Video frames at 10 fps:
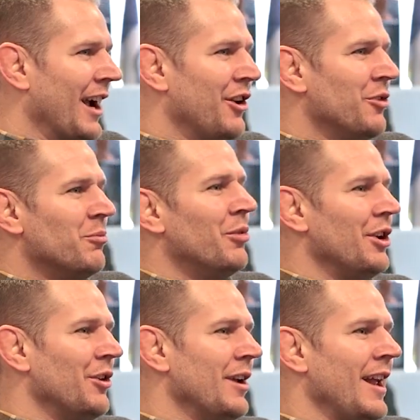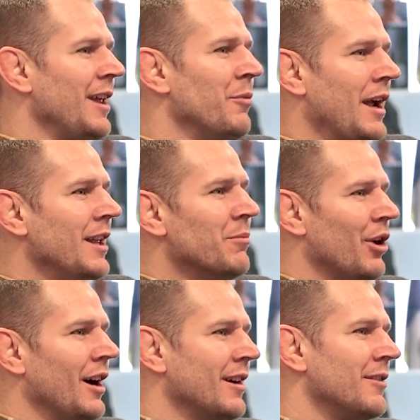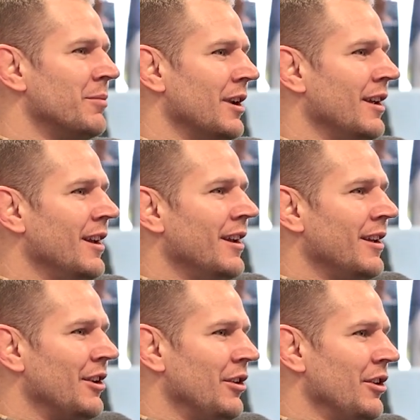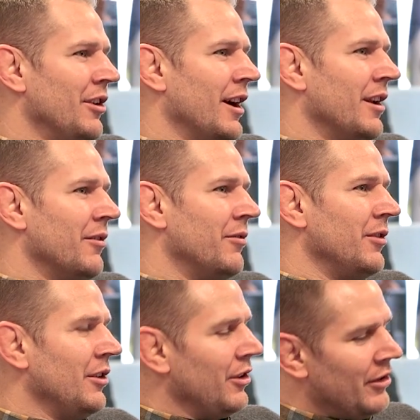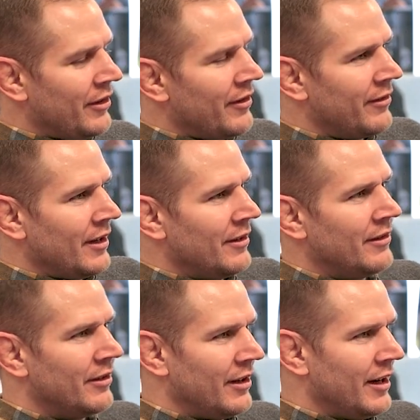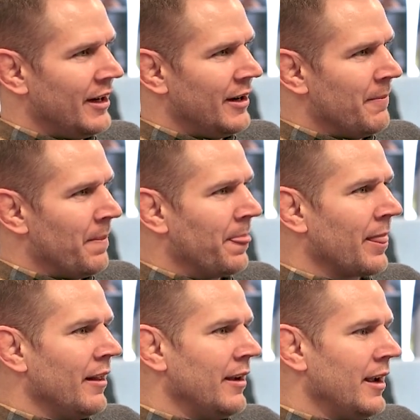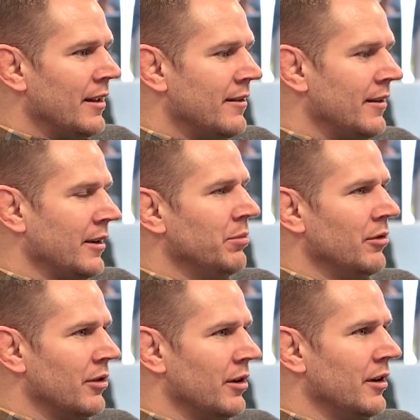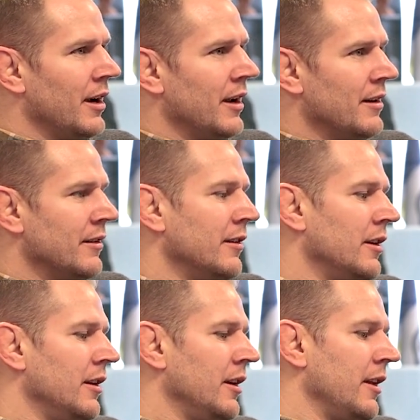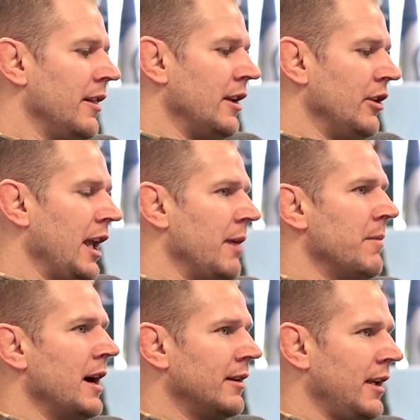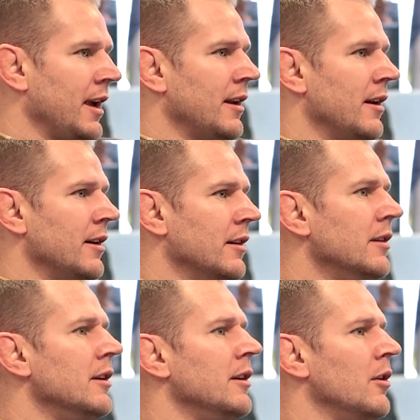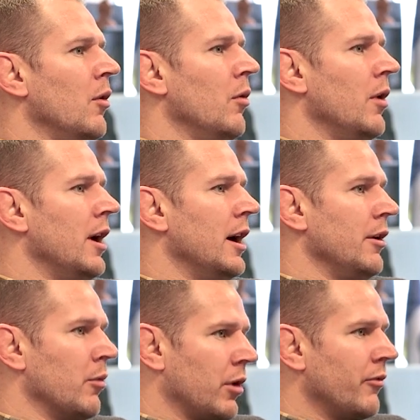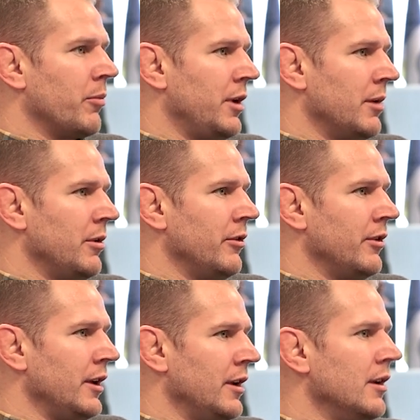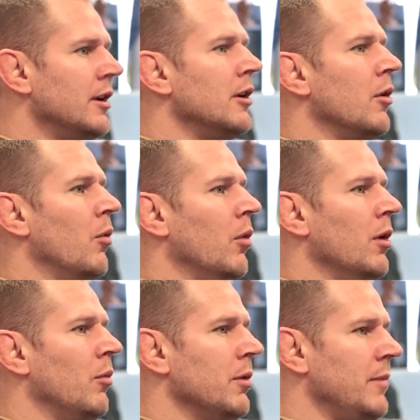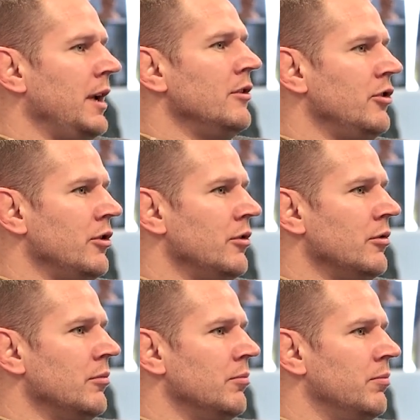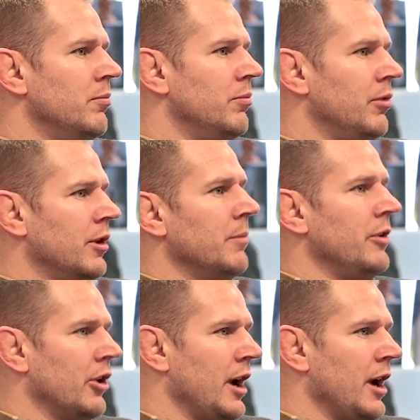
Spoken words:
I couldn't put you in any box, but you did the stint in Singapore, and then you came back to Canada. You're working for PwC. What made you put up your